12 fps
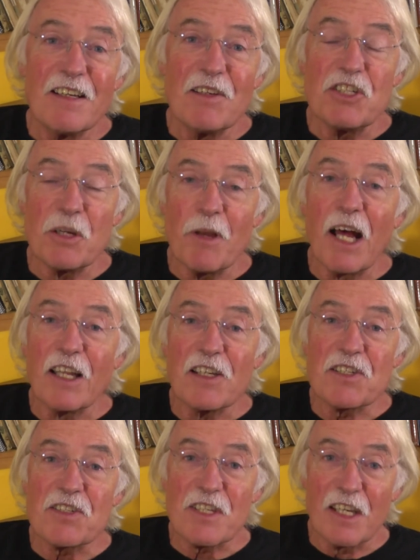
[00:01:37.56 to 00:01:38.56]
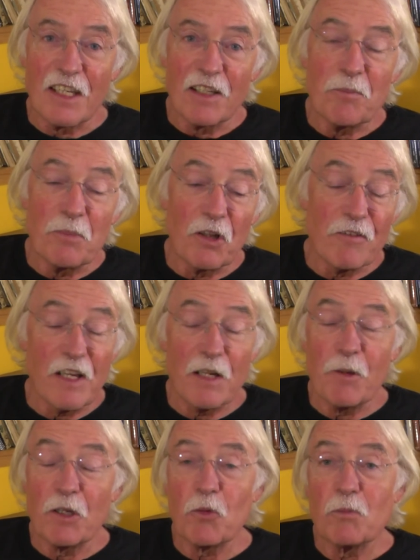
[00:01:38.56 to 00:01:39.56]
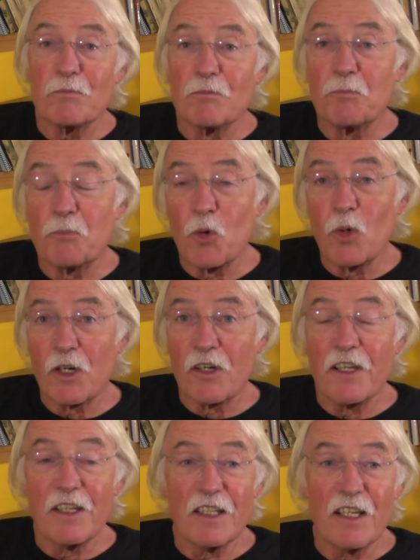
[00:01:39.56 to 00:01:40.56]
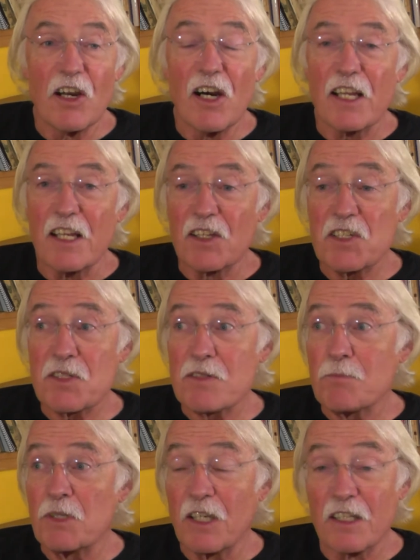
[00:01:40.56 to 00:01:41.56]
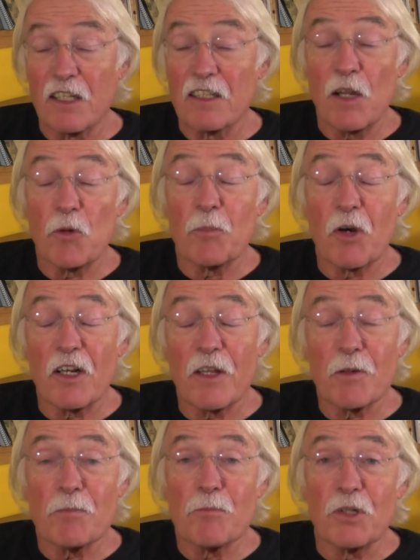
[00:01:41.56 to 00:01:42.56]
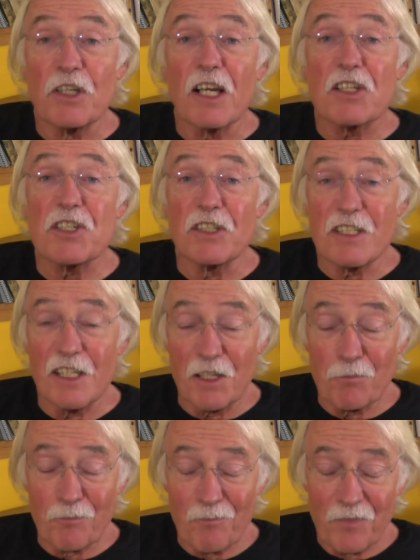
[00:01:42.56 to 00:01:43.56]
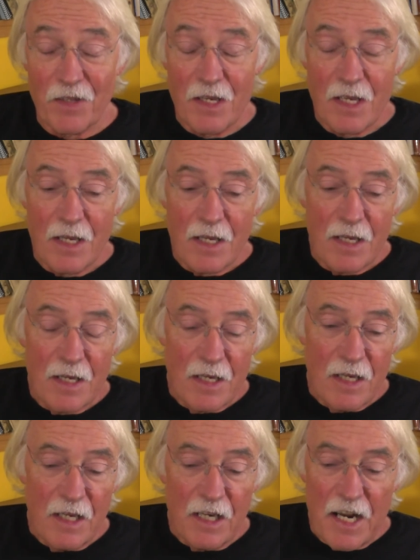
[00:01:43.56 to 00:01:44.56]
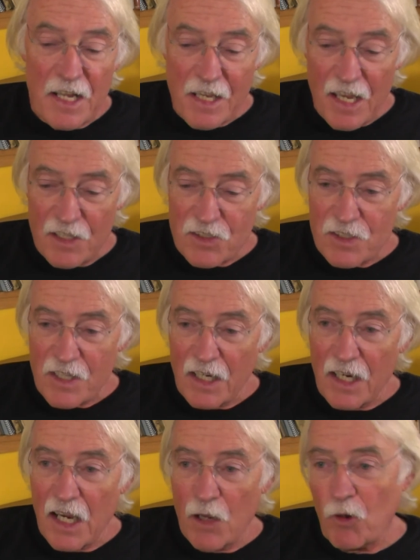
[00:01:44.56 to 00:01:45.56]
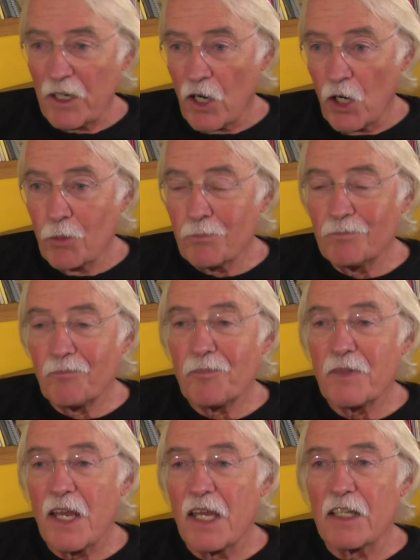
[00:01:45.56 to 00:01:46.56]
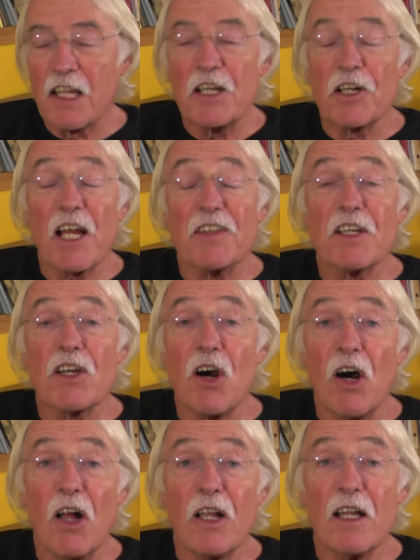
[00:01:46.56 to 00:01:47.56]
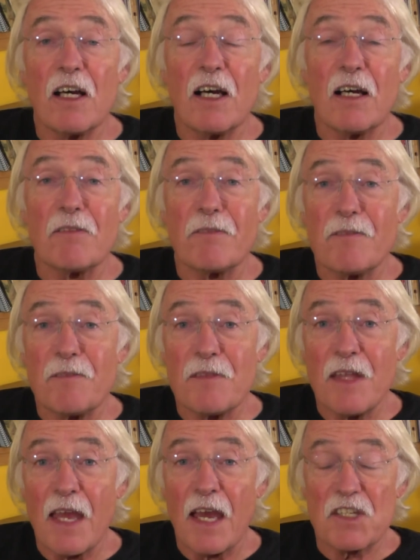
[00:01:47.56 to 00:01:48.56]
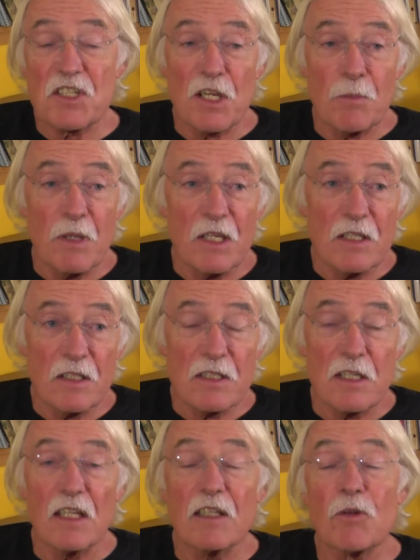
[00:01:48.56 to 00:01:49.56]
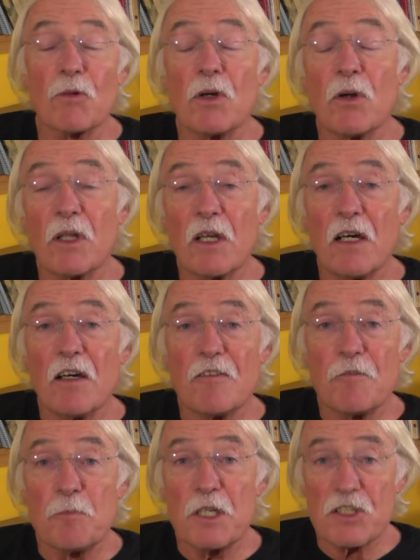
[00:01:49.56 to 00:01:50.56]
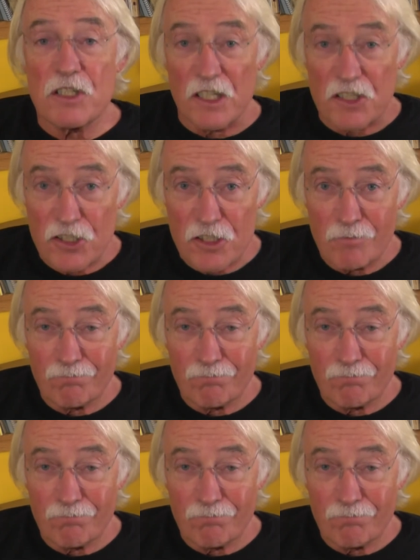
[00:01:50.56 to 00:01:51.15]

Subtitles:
Jim Ellis and Bill Veneman were in the audience, being that they were part of the production team. In any case, I went home and later got the call asking me to take the role of Pishtush.